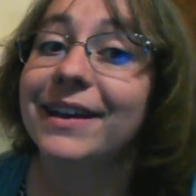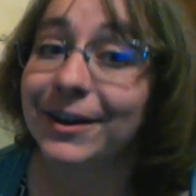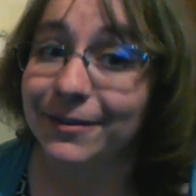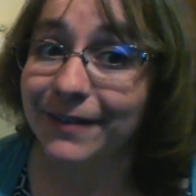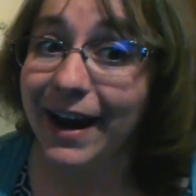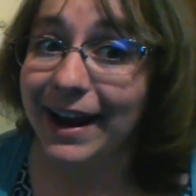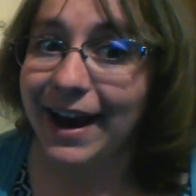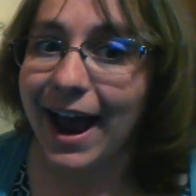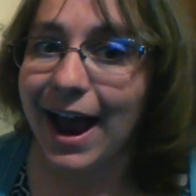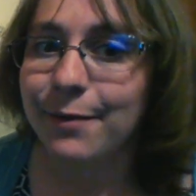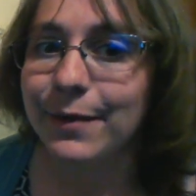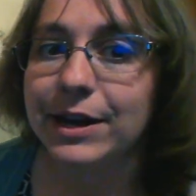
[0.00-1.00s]
You're right.
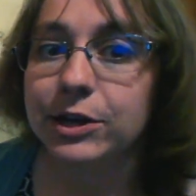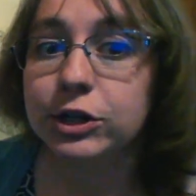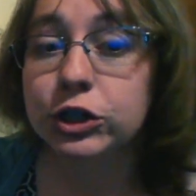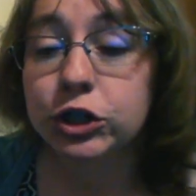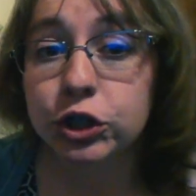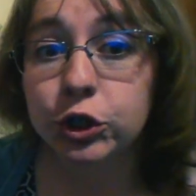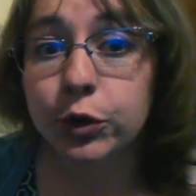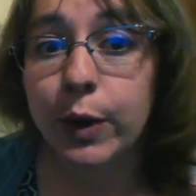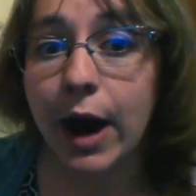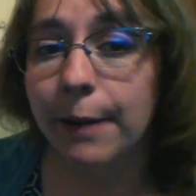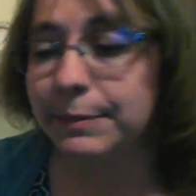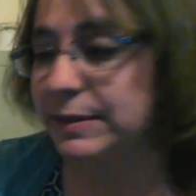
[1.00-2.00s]
I went 2
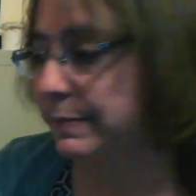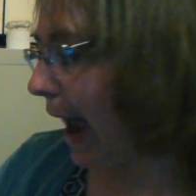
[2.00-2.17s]
hops